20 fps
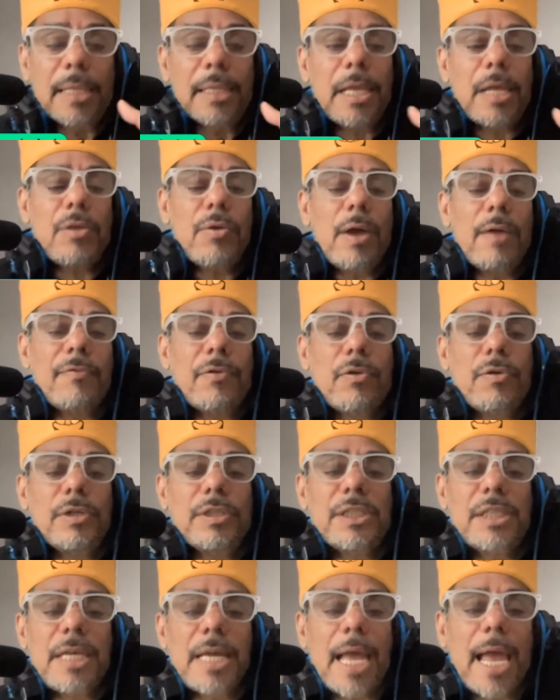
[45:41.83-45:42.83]
Then you have
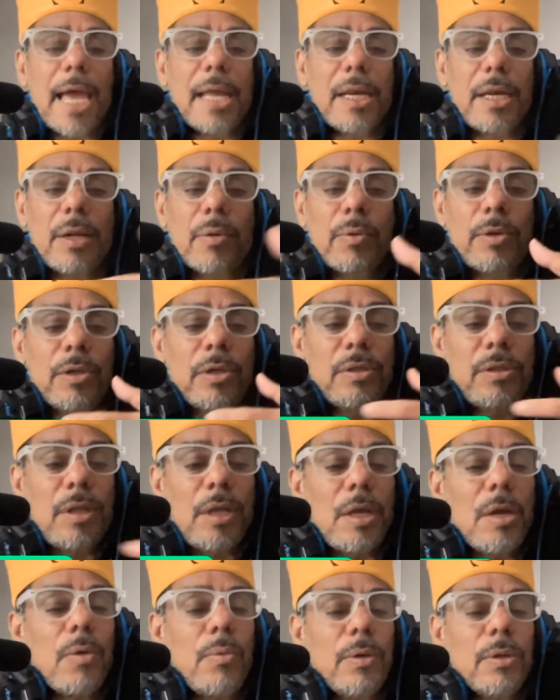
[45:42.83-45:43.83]
Christianity. When you
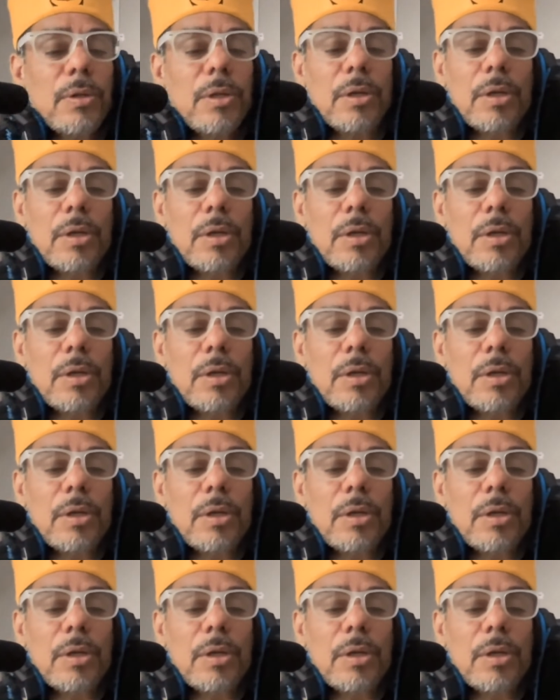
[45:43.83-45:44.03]
deal with